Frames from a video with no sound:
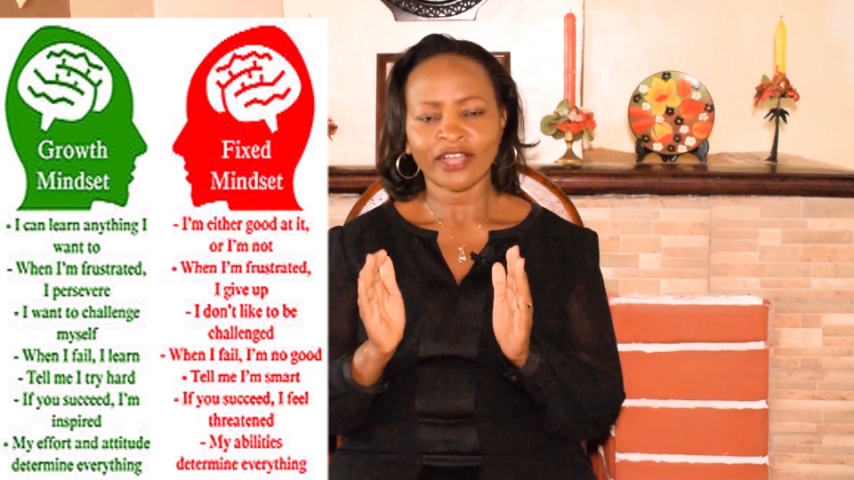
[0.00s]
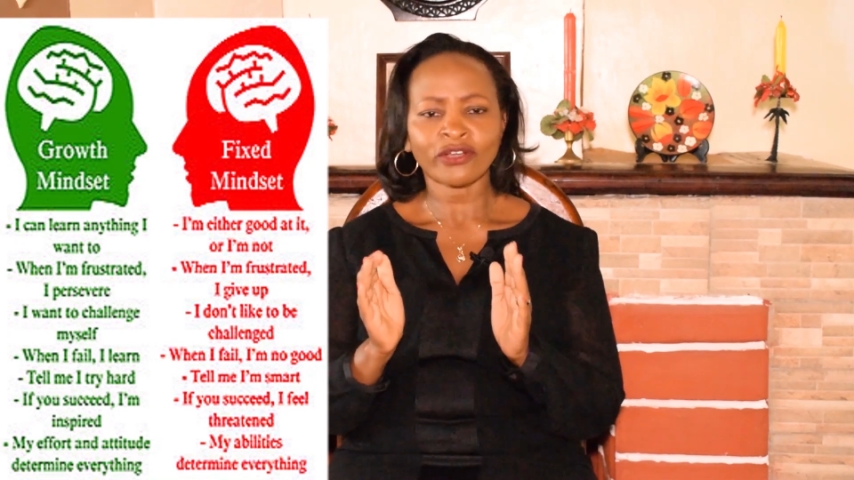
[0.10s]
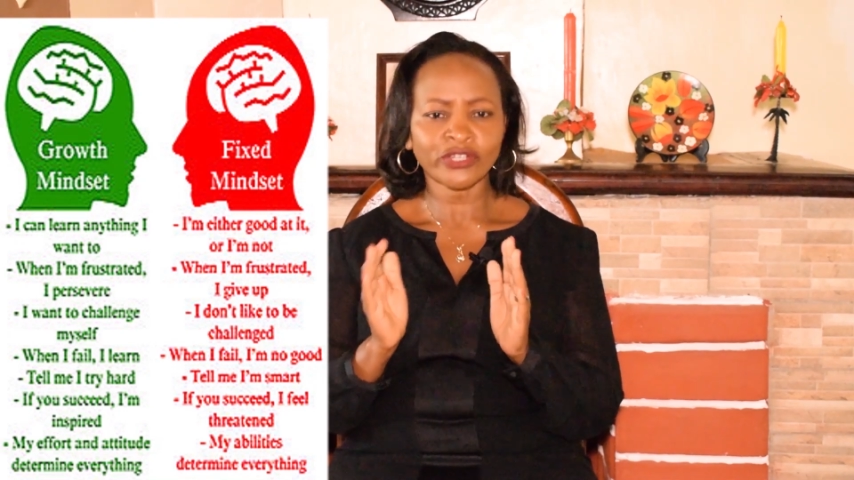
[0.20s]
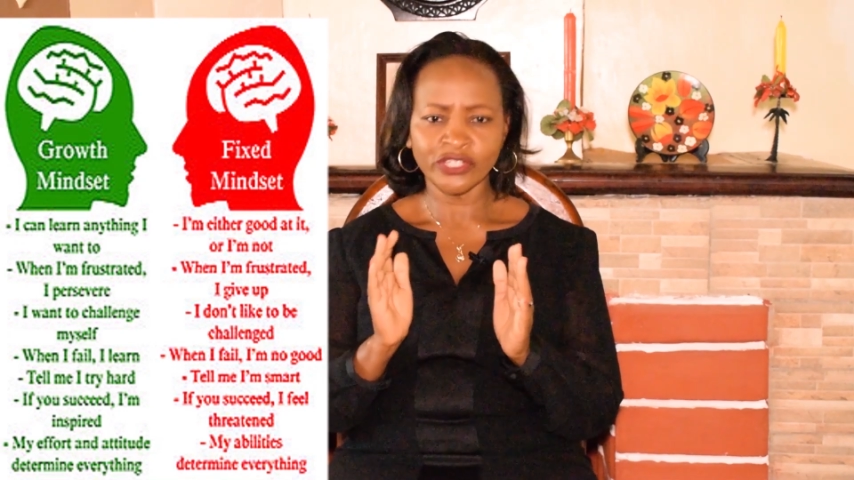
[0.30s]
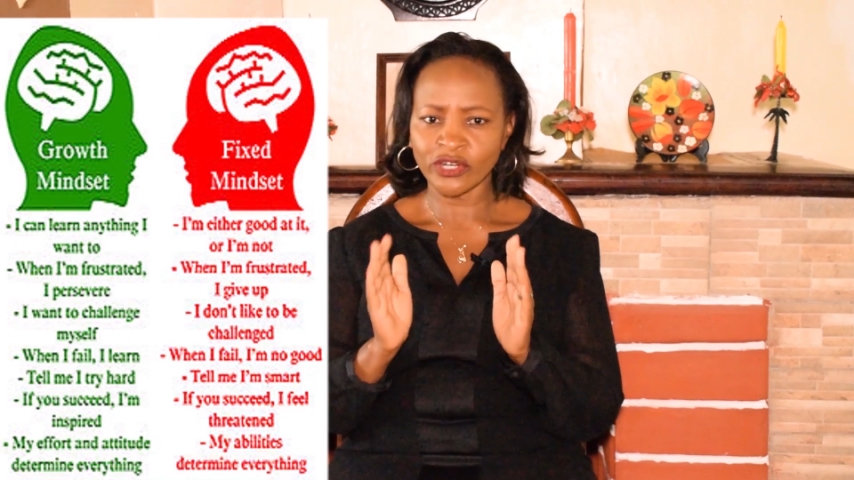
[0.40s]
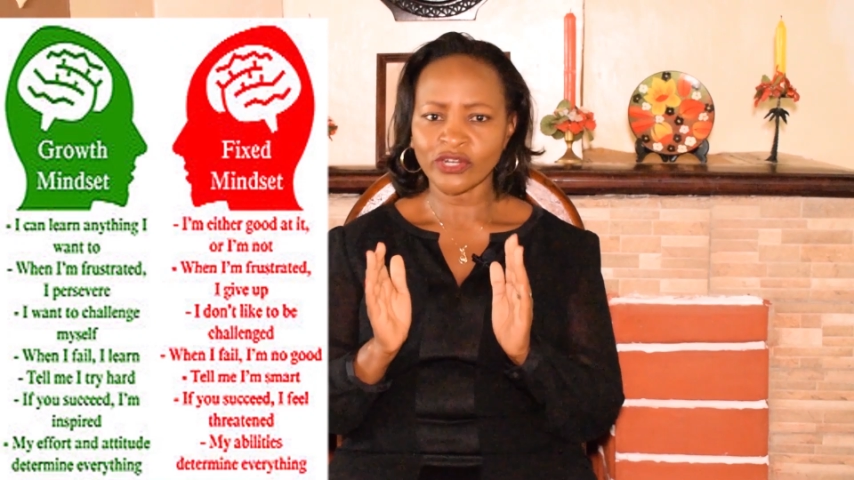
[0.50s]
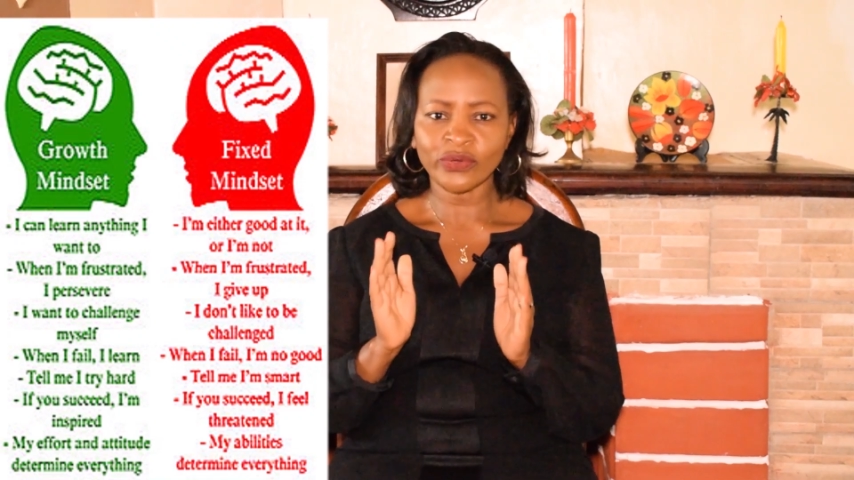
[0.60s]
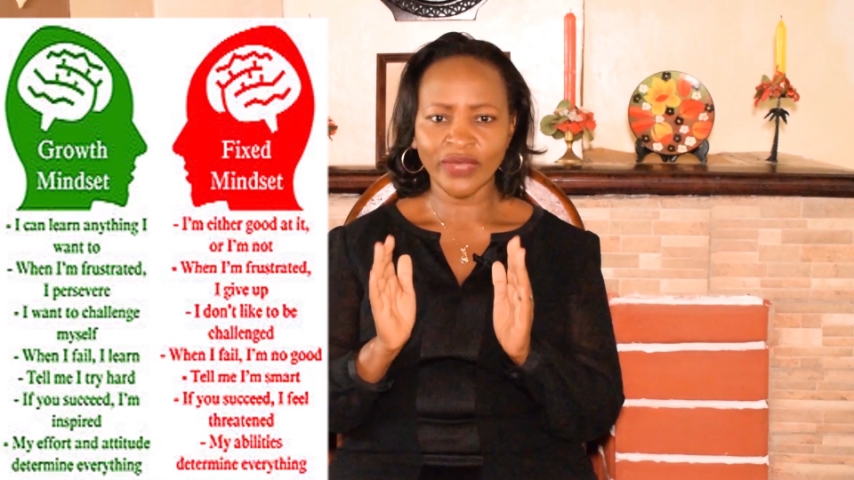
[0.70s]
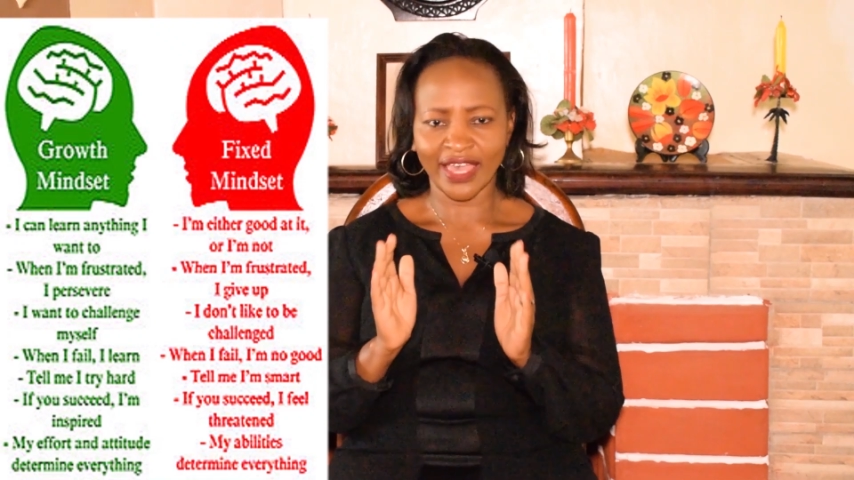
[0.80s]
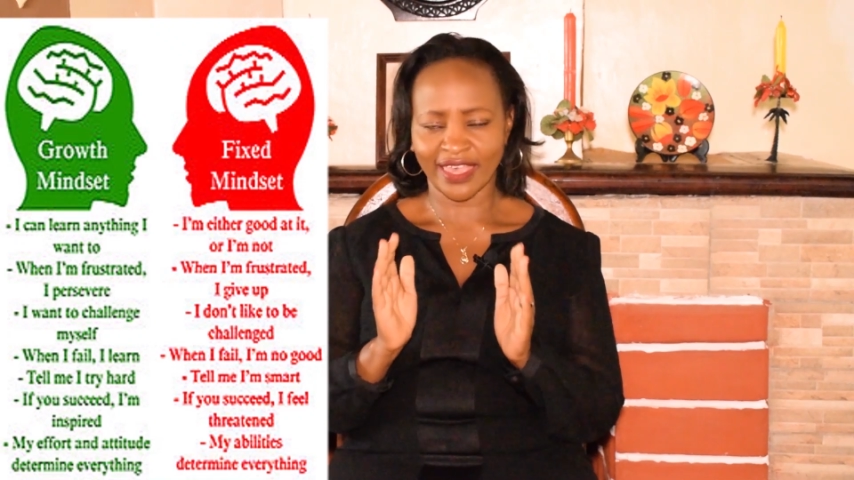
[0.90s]
Could you
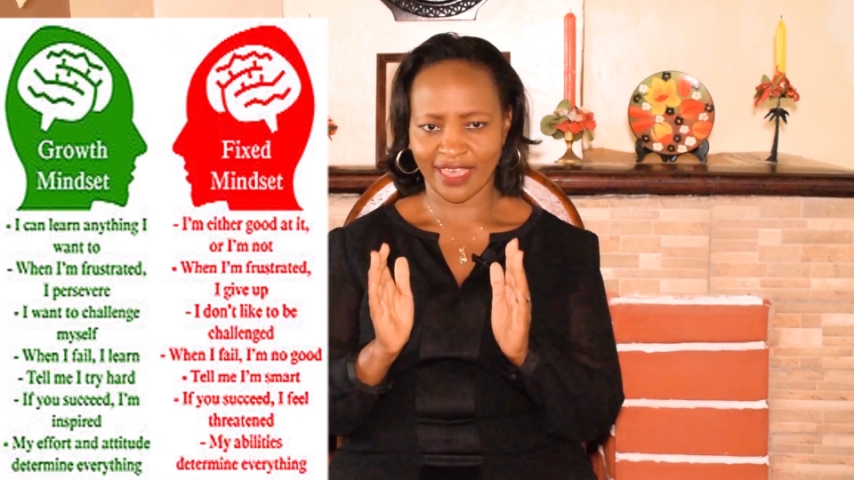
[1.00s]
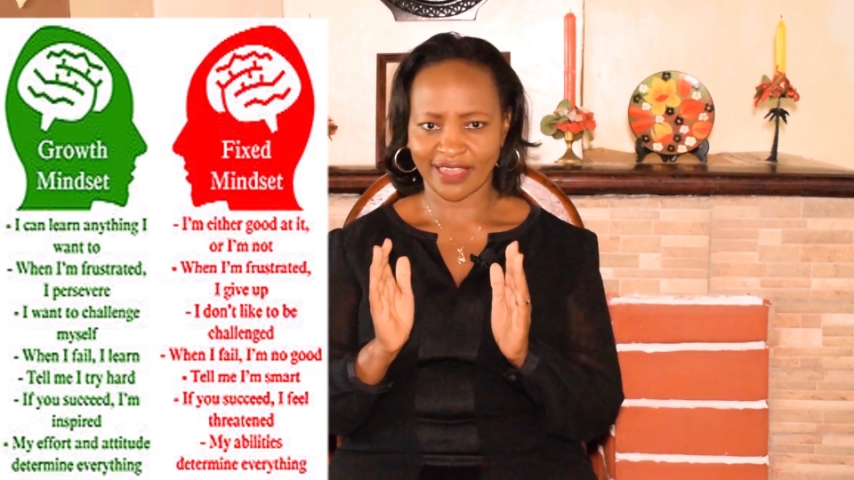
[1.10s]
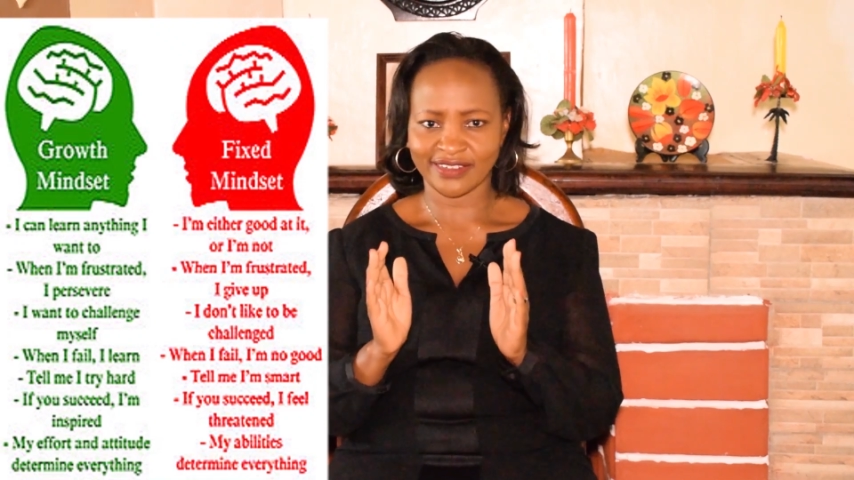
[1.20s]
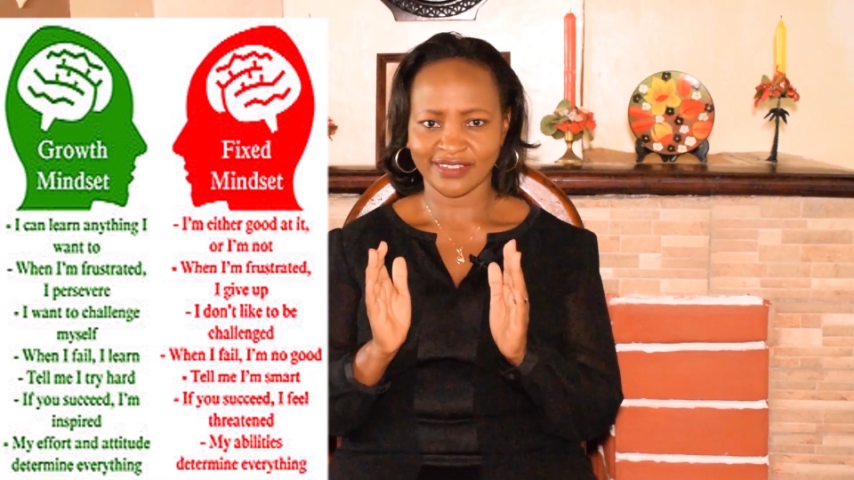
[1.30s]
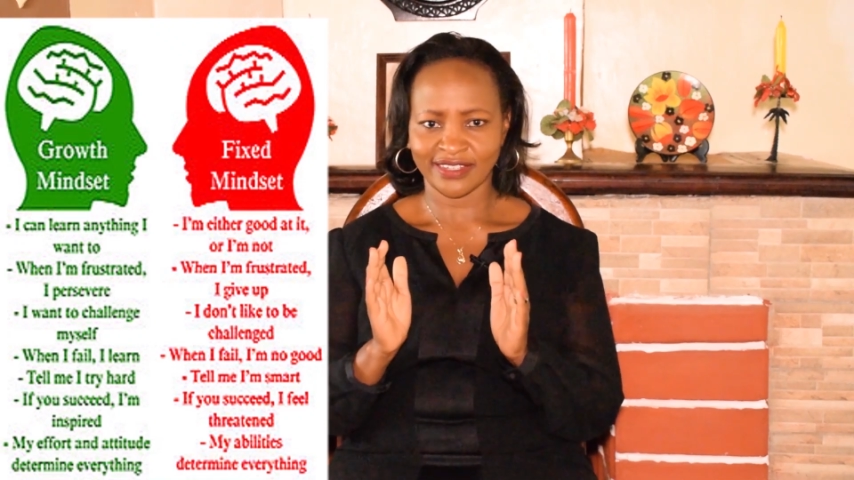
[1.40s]
look again?